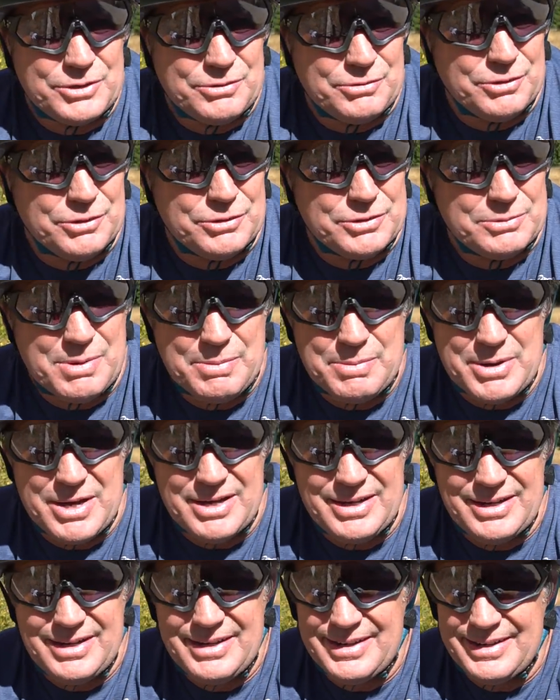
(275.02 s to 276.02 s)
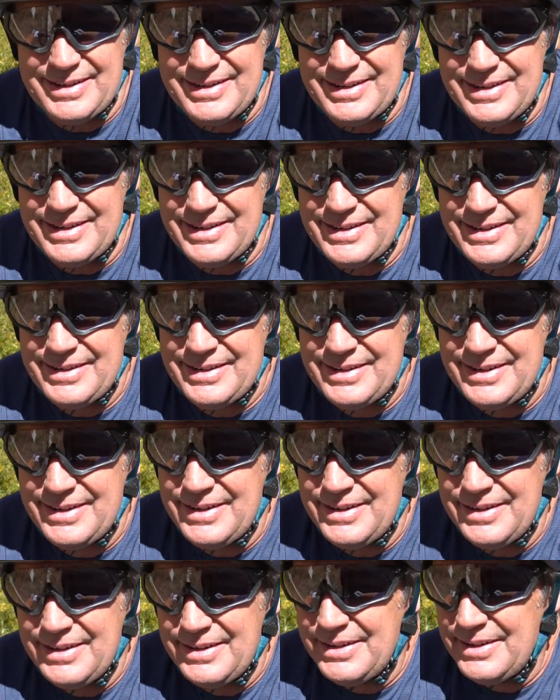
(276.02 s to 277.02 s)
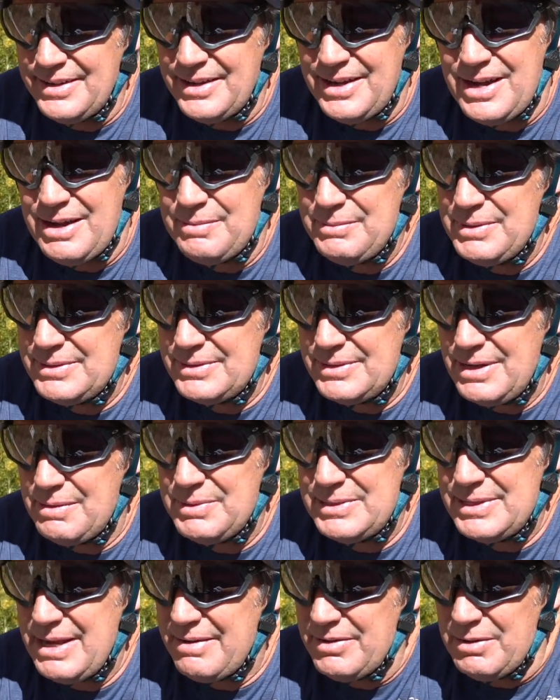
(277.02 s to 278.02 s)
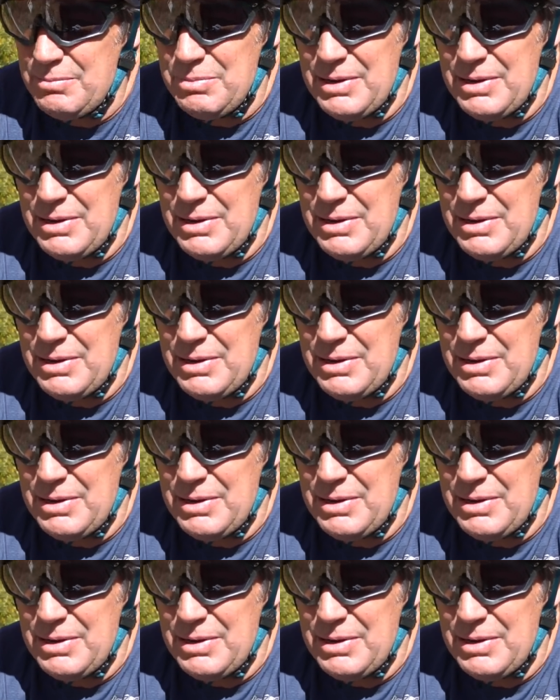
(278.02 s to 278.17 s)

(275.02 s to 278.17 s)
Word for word: screws in my body, and uh, I'm just I'm just having a